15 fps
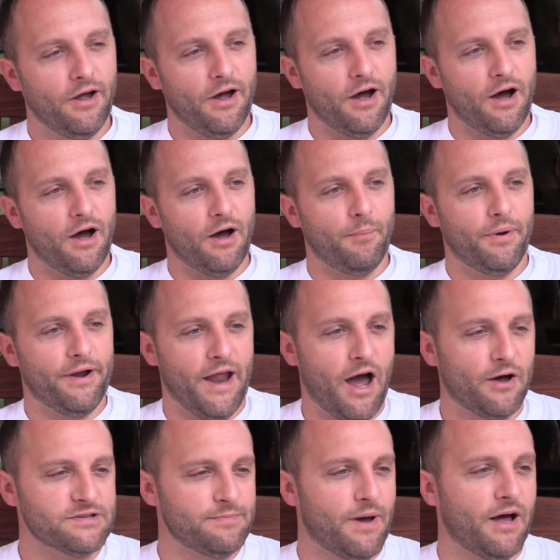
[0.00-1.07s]
But
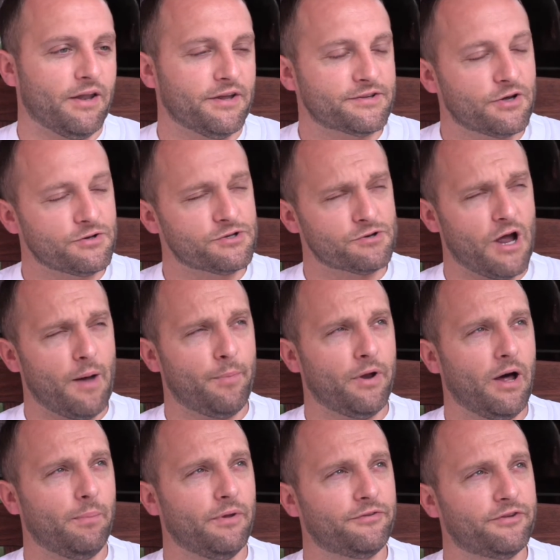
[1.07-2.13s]
now it's about, let's go strap it
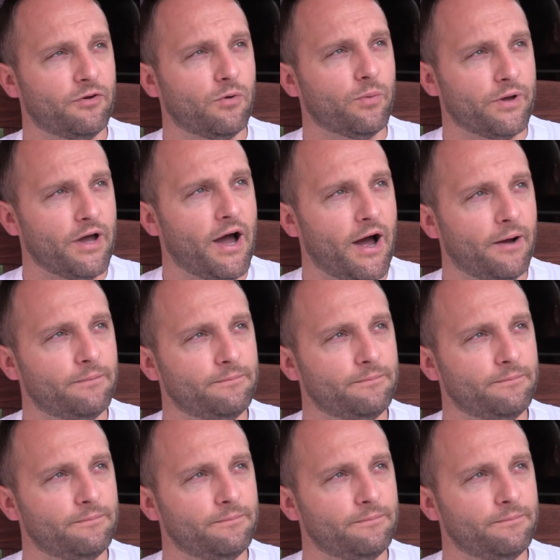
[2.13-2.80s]
up, let's see what we got.